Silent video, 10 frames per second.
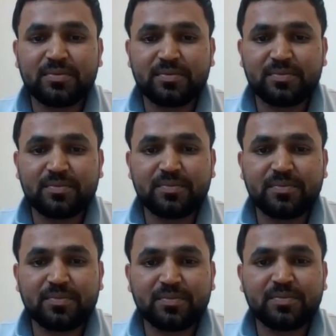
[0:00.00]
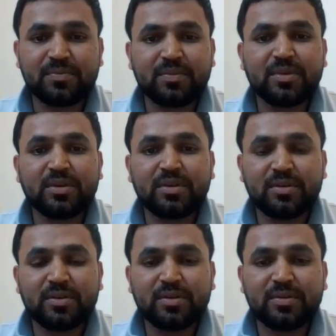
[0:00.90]

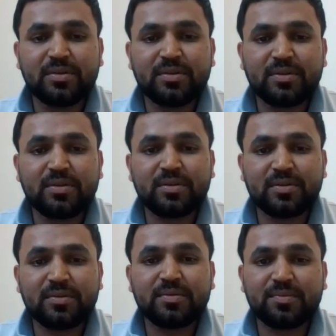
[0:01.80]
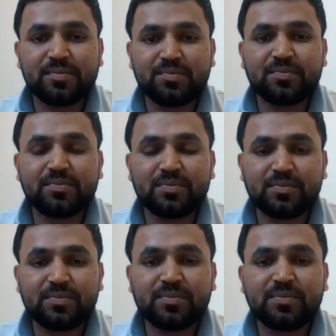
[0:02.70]

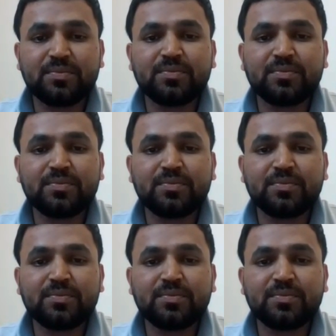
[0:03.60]
[no speech]